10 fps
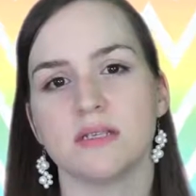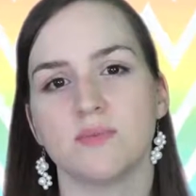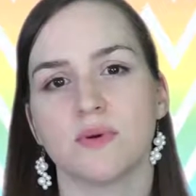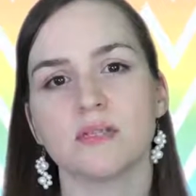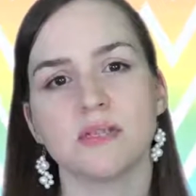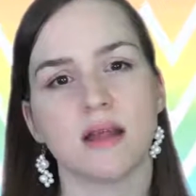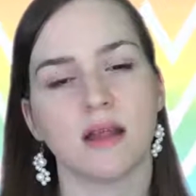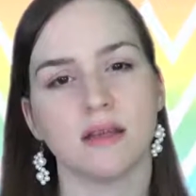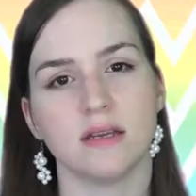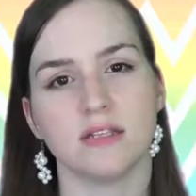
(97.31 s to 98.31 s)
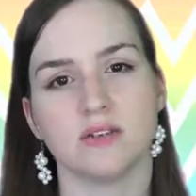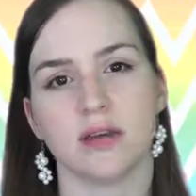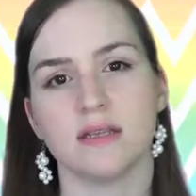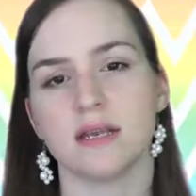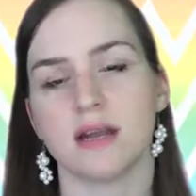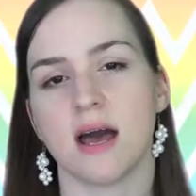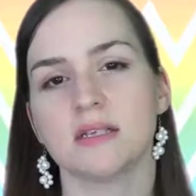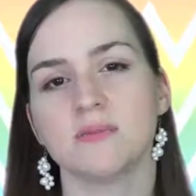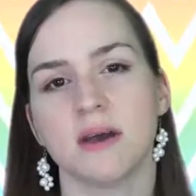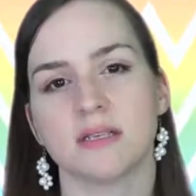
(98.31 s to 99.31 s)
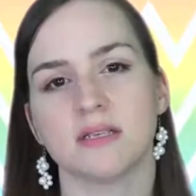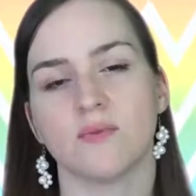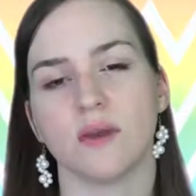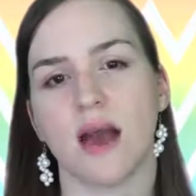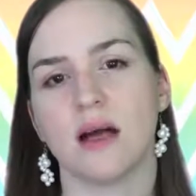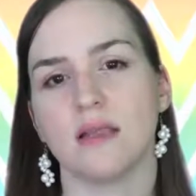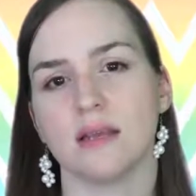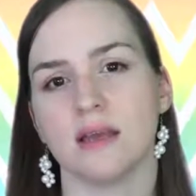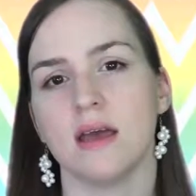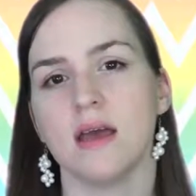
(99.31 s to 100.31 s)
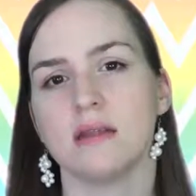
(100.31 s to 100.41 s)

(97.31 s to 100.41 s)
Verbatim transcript: personality traits, and aspects of reality